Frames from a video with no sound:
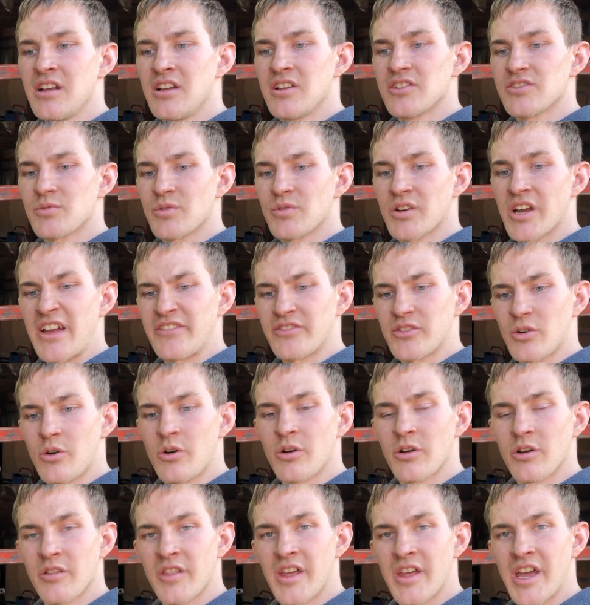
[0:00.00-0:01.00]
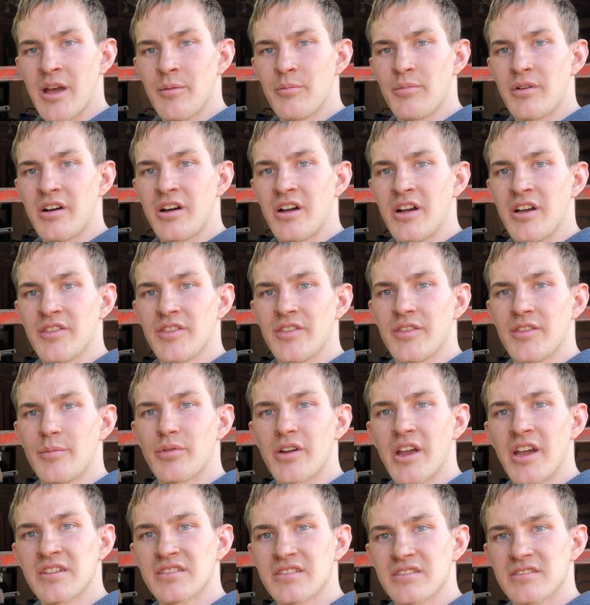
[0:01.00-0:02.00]
so we're gonna have to order that but the
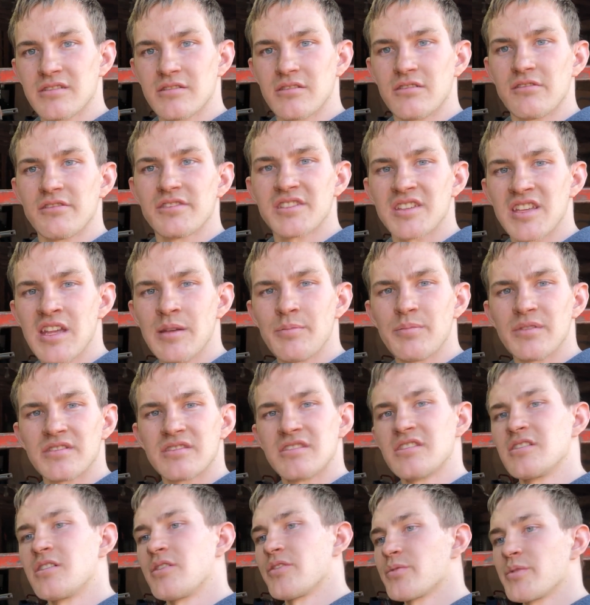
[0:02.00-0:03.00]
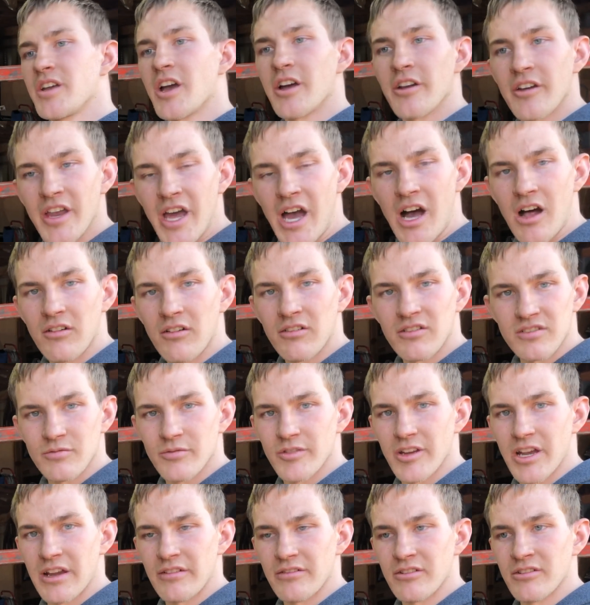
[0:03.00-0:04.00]
price is a little steep it's you know $300 or
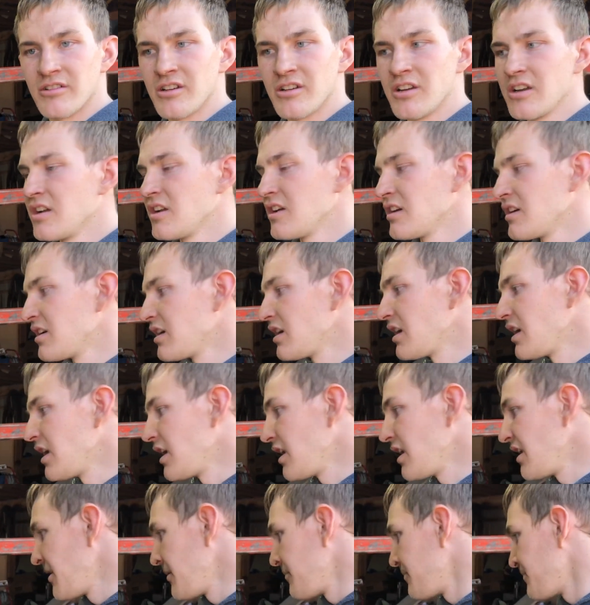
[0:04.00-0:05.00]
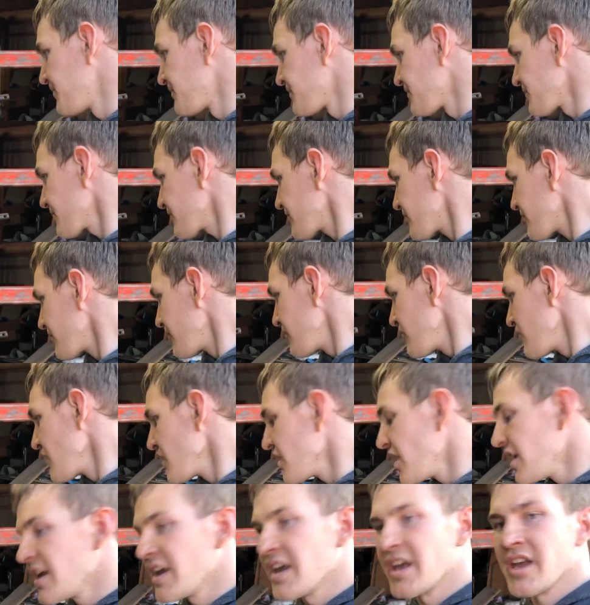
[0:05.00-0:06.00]
whatever um,
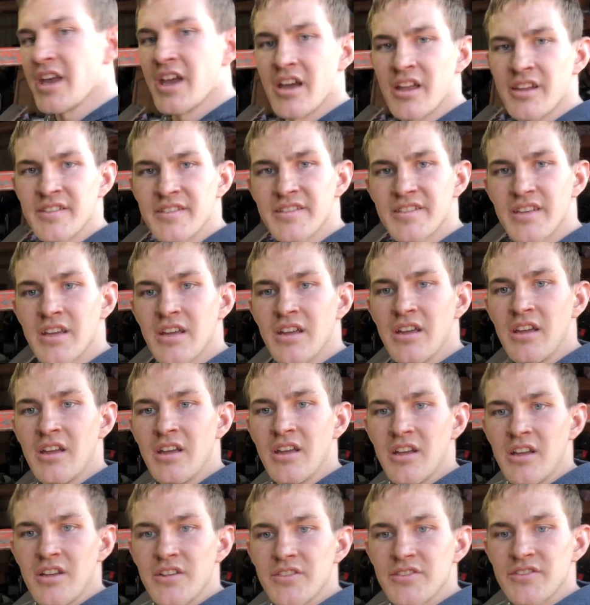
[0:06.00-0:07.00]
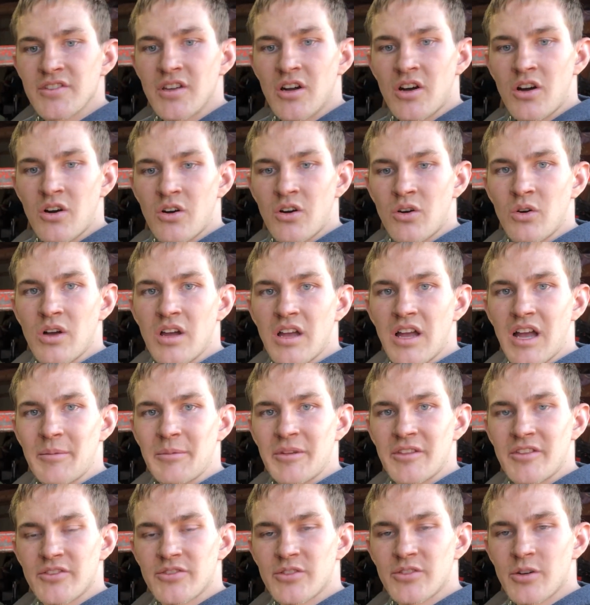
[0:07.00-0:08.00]
and so, I
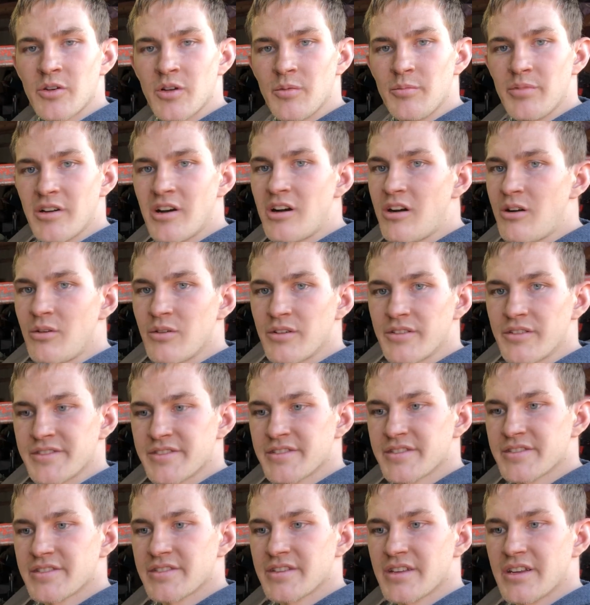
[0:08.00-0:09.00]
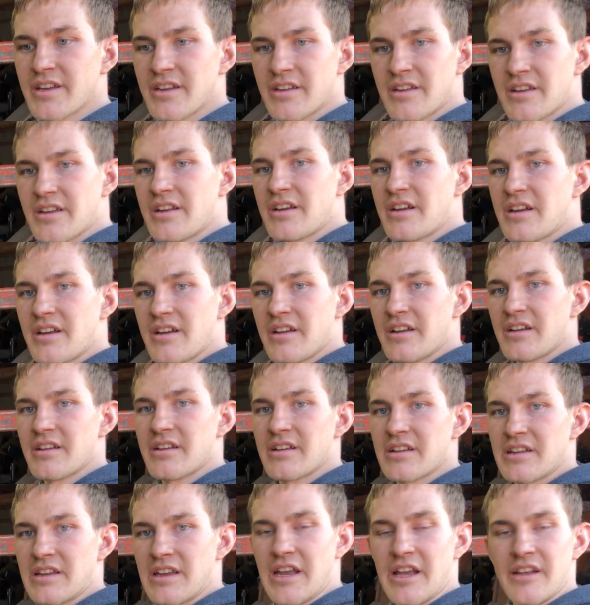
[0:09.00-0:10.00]
mean, the total bill was uh,
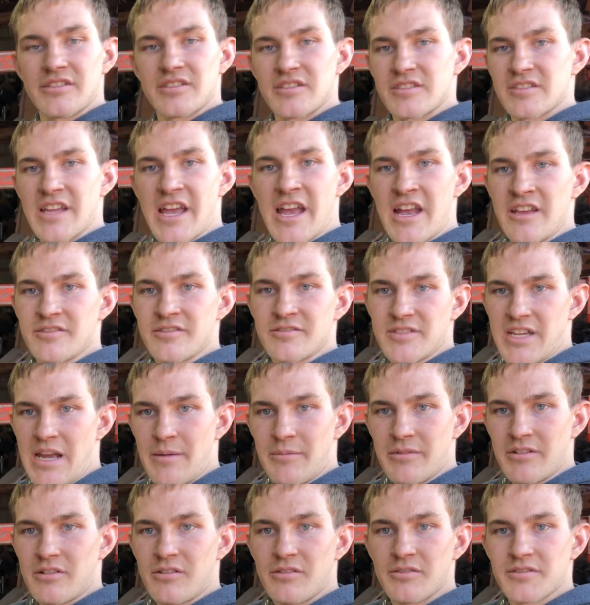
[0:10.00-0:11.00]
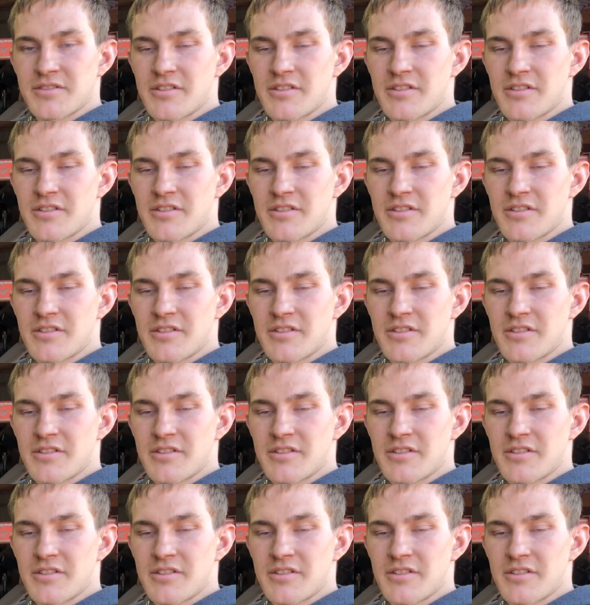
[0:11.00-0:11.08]
just astronomical.